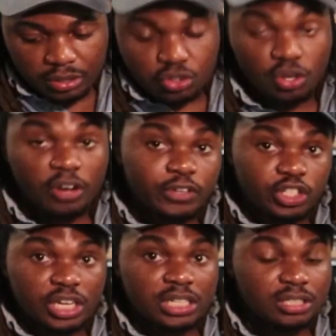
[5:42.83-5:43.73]
So if you're
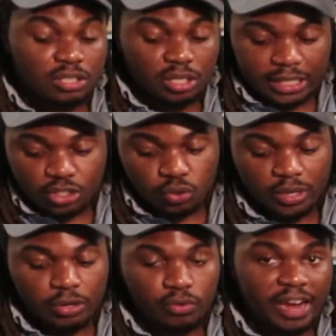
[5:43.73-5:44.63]
just looking to
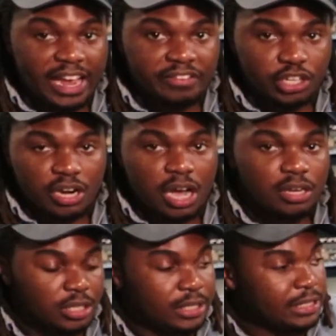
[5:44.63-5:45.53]
engrave and you're not
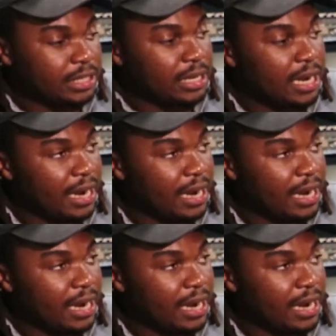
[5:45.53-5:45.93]
looking to cut,